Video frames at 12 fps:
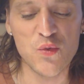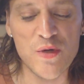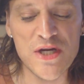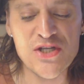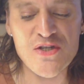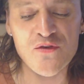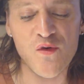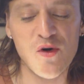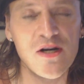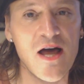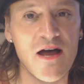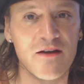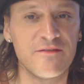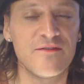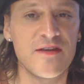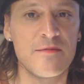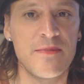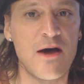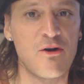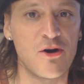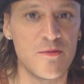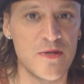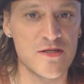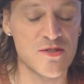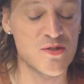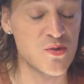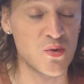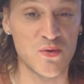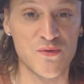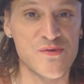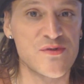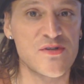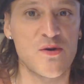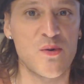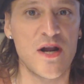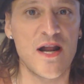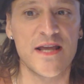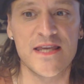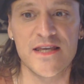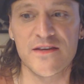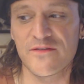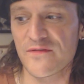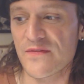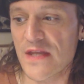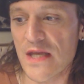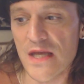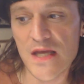reach for love empowerment tools, all right? I give,